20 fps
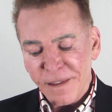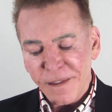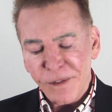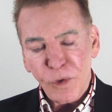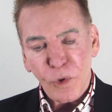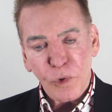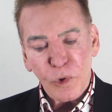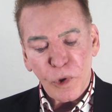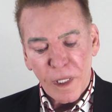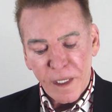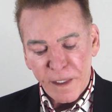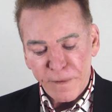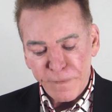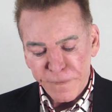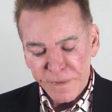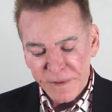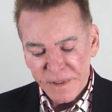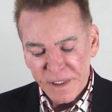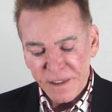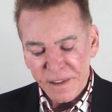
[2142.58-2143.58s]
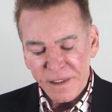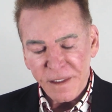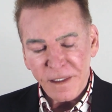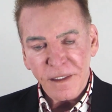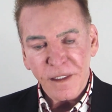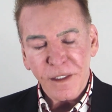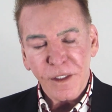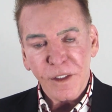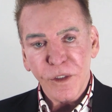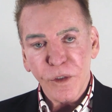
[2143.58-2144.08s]
you're loved,
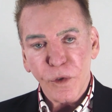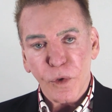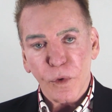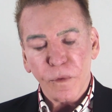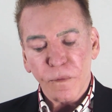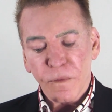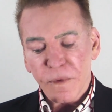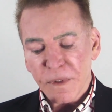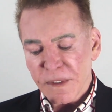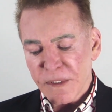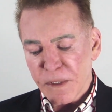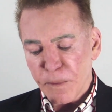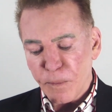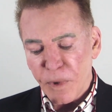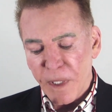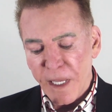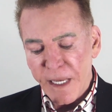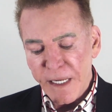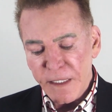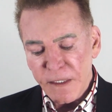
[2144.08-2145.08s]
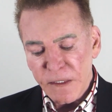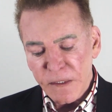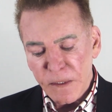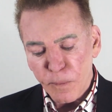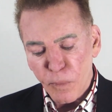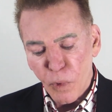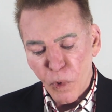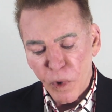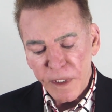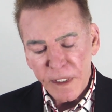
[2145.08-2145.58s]
you're supplied and
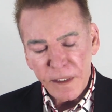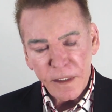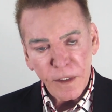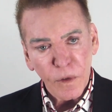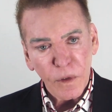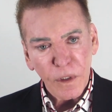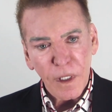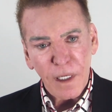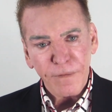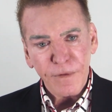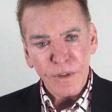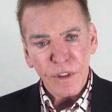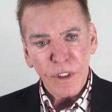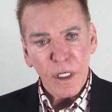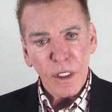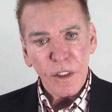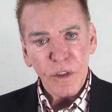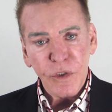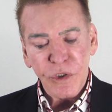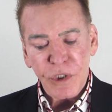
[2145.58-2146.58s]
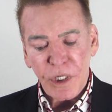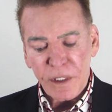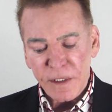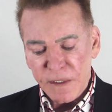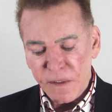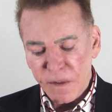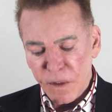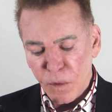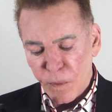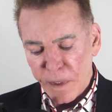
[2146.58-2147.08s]
supported, and you're loved
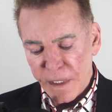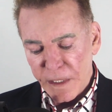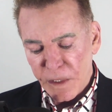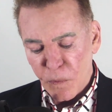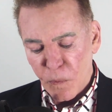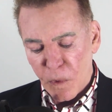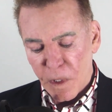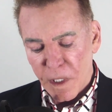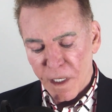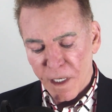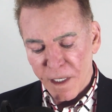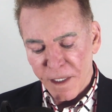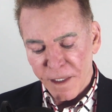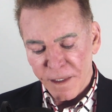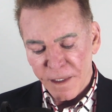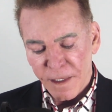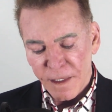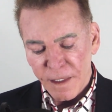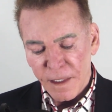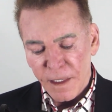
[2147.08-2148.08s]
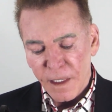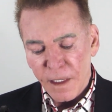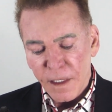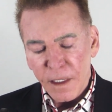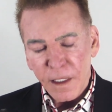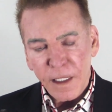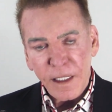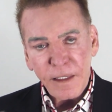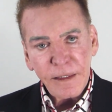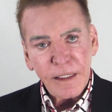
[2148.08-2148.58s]
just the way you are.
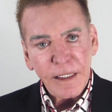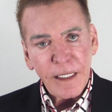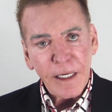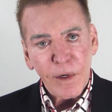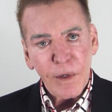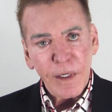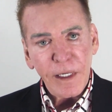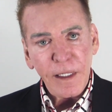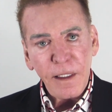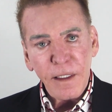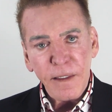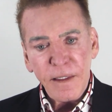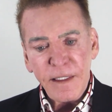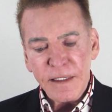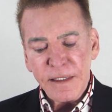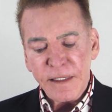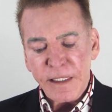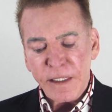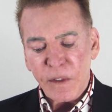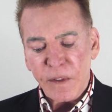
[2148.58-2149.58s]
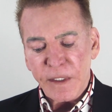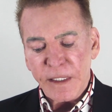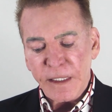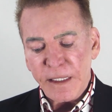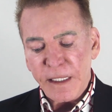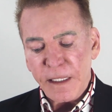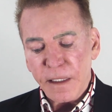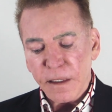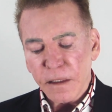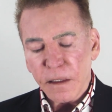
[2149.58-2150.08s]
And carry these
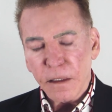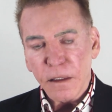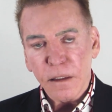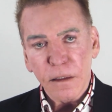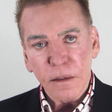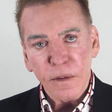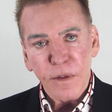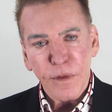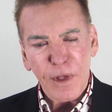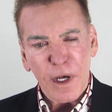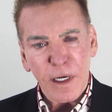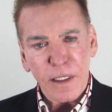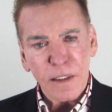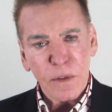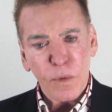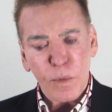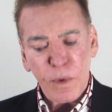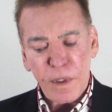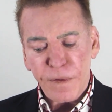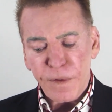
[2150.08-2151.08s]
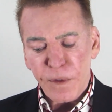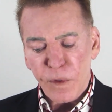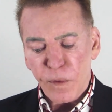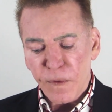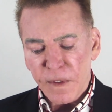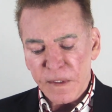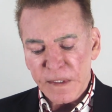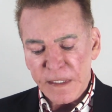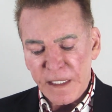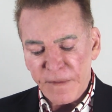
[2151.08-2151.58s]
healing thoughts with you
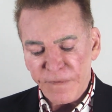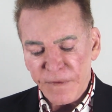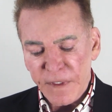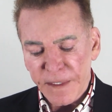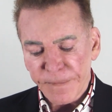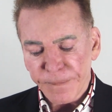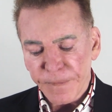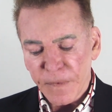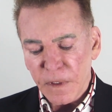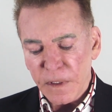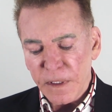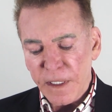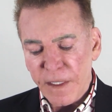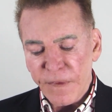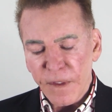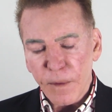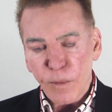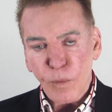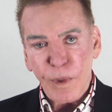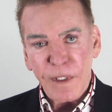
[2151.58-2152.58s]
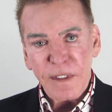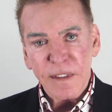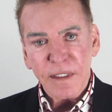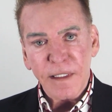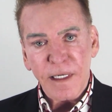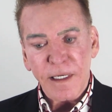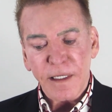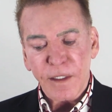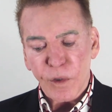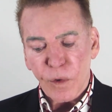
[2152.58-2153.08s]
this evening. Let them
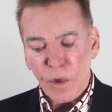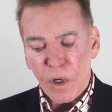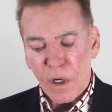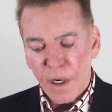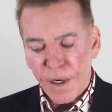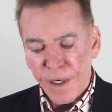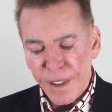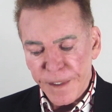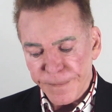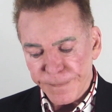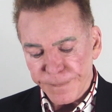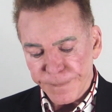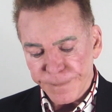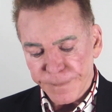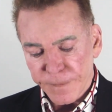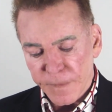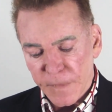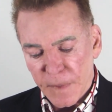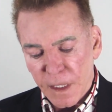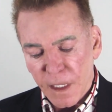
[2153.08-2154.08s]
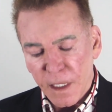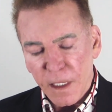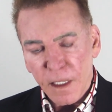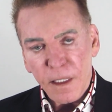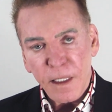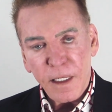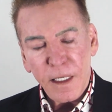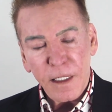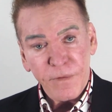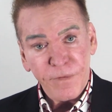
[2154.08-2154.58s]
resonate in your heart.
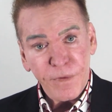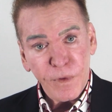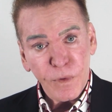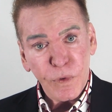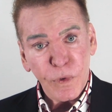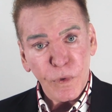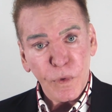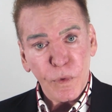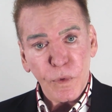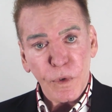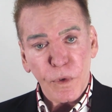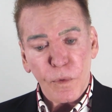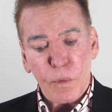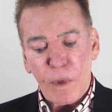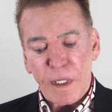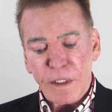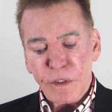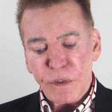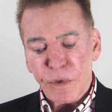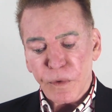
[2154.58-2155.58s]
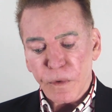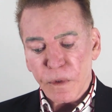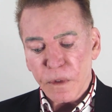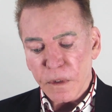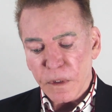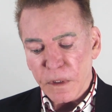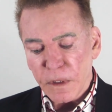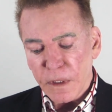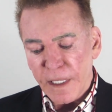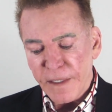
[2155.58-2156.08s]
If you do, you'll watch your
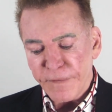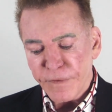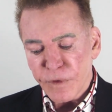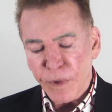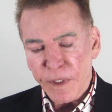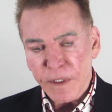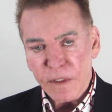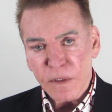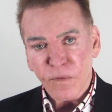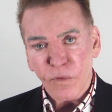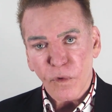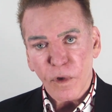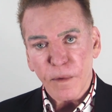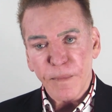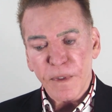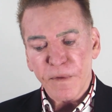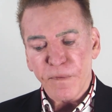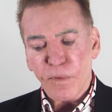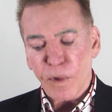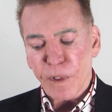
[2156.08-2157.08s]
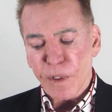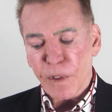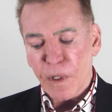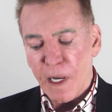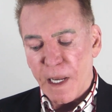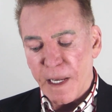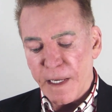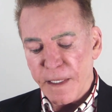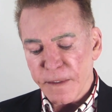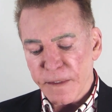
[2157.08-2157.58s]
life transform before your
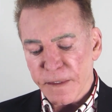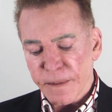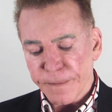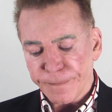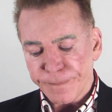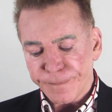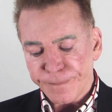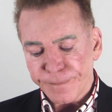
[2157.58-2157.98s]
eyes.